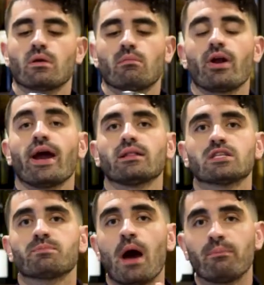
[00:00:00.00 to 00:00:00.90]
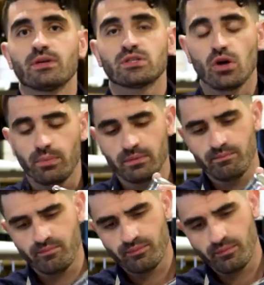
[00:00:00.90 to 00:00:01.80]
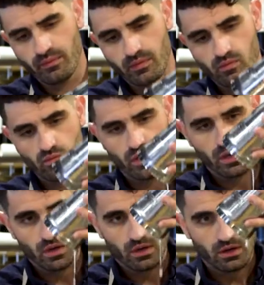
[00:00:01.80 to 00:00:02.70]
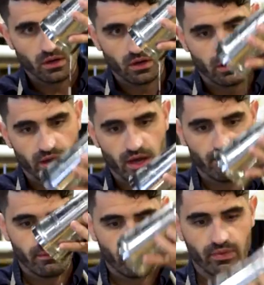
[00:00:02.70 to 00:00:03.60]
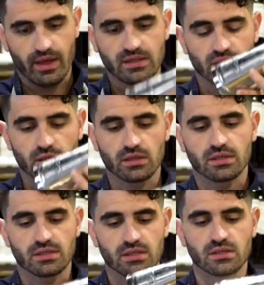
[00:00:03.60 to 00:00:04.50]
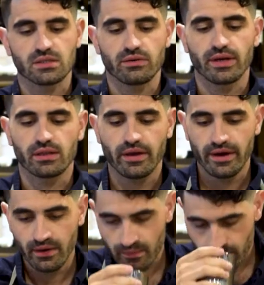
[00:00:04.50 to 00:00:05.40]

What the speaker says: But all right, let's pop this open. Oh, yep. That's a good consistency right there.